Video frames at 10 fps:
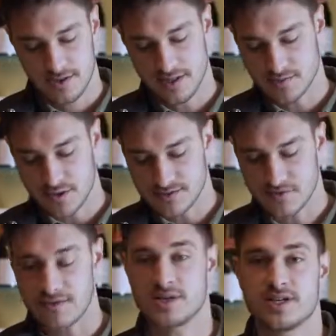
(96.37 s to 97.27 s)
This one is
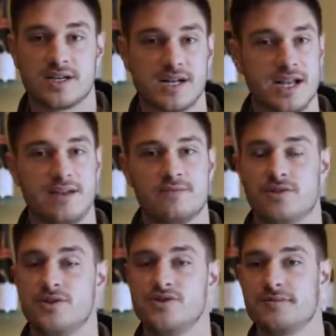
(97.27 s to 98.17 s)
very much a clean,
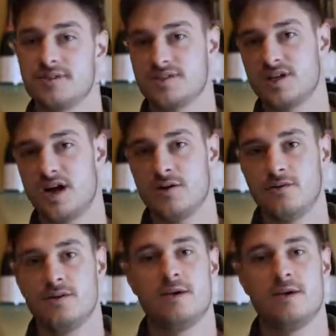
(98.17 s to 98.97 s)
fruit-driven style,